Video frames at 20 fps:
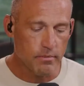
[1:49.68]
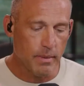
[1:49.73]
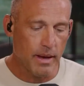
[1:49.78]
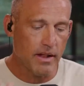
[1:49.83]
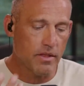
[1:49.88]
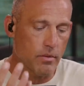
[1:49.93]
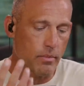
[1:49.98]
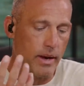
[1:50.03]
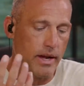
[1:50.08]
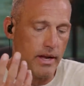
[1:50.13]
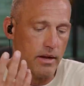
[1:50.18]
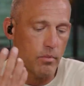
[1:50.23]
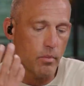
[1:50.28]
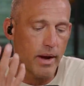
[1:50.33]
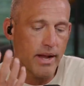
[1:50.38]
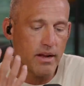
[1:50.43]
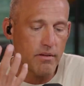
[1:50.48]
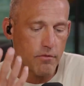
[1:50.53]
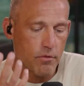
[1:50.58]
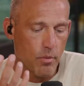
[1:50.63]
made in the waiting.
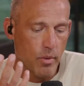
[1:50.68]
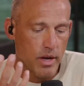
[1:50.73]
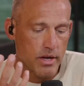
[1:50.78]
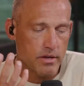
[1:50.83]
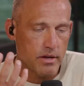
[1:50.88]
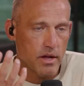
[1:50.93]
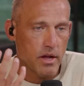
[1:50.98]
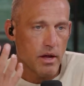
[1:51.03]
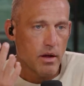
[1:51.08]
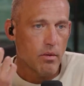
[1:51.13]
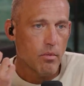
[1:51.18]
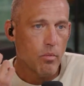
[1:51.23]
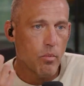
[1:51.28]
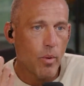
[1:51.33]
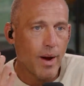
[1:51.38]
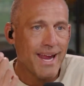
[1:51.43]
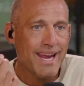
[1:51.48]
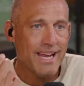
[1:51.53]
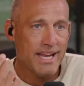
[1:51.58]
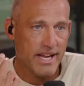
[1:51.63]
Waiting for what?
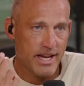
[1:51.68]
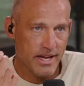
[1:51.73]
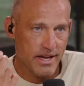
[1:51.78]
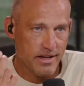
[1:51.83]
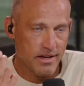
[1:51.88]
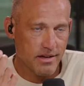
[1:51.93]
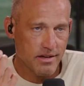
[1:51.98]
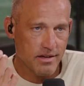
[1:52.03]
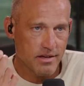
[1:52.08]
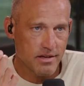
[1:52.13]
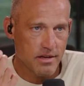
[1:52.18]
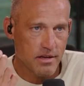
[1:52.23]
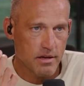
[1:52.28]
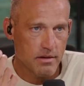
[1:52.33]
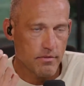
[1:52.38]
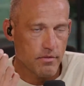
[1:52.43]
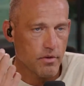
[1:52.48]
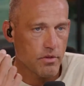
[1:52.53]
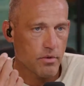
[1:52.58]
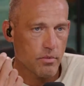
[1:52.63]
Waiting
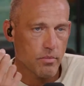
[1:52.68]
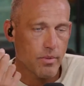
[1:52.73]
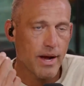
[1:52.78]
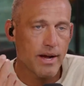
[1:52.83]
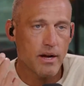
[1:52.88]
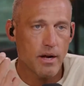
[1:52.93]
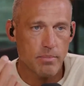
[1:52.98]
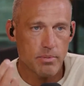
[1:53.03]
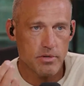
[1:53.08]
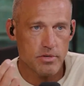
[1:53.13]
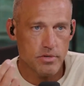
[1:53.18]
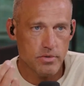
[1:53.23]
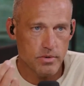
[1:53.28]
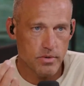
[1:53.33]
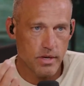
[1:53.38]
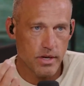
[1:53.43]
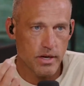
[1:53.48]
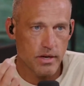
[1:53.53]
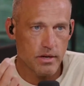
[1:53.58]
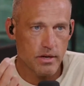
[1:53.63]
for the right
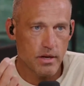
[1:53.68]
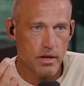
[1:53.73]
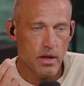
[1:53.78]
opportunity